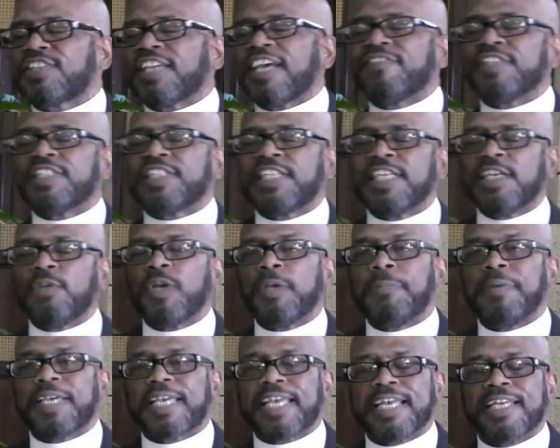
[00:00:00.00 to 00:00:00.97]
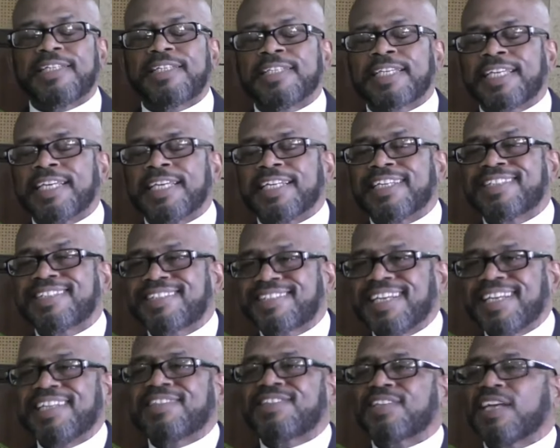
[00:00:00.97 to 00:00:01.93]
17, we begin to get a
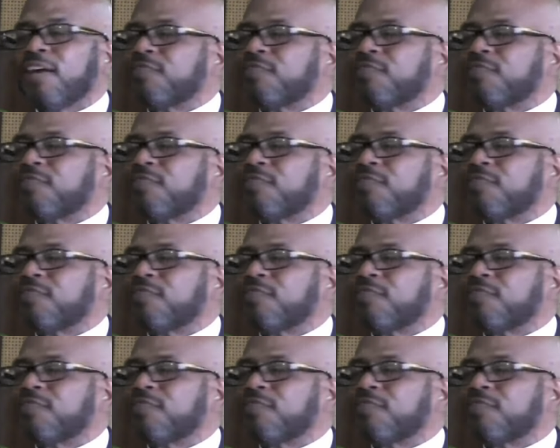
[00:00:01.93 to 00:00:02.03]
sense